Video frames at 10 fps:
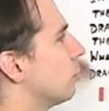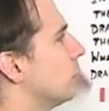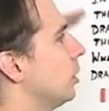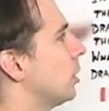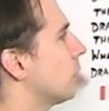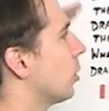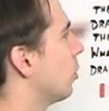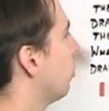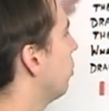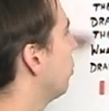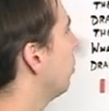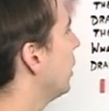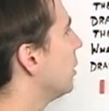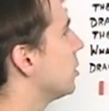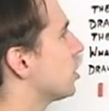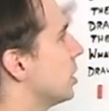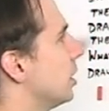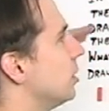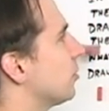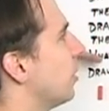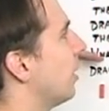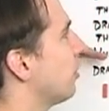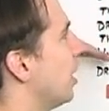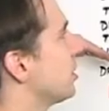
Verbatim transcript: really quite understand these 5 lines